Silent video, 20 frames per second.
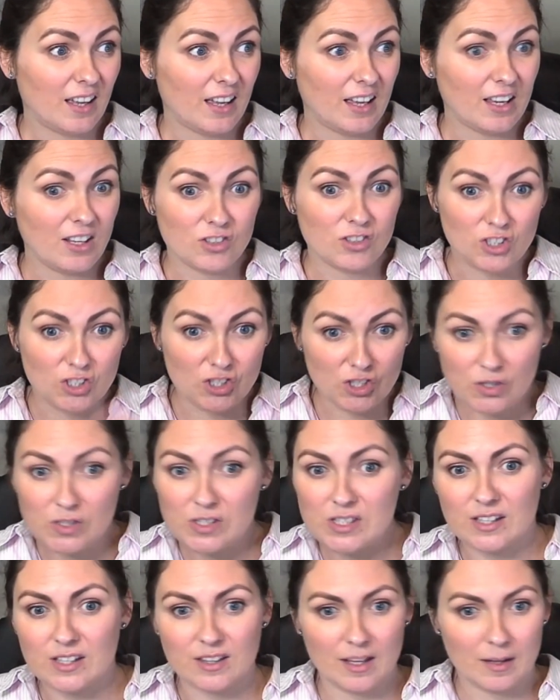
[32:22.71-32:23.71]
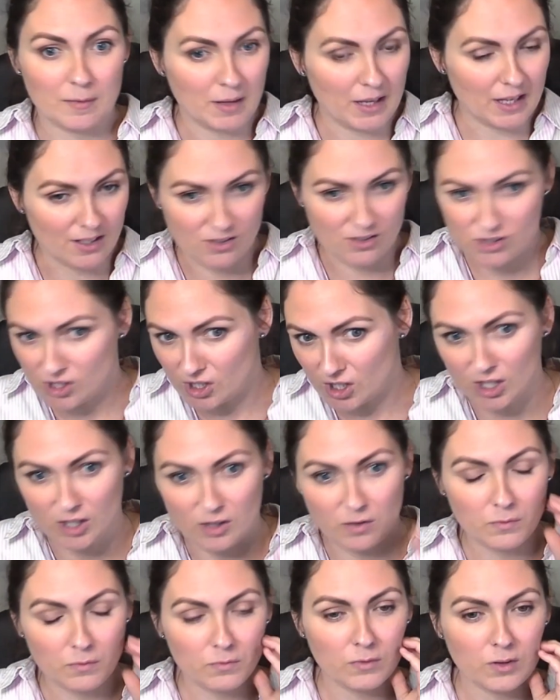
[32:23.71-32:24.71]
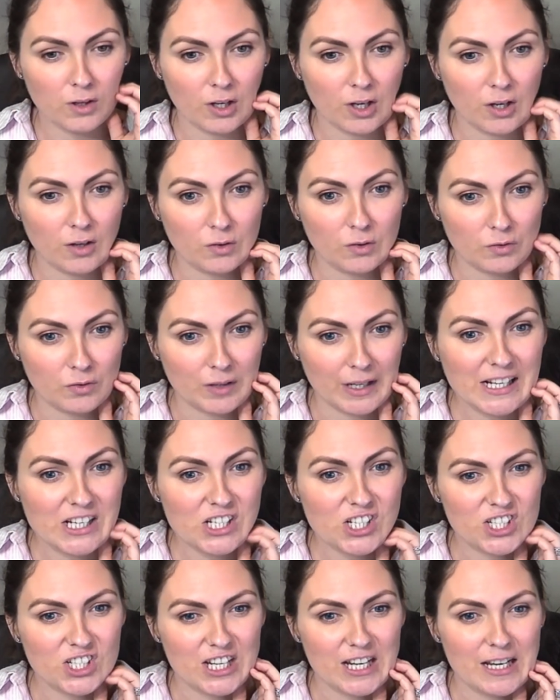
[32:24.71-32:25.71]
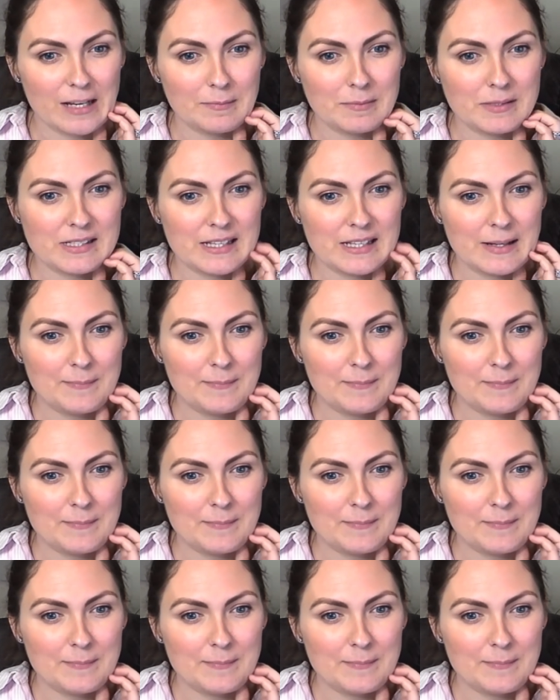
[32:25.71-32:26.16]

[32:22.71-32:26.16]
introducing them into your relationships,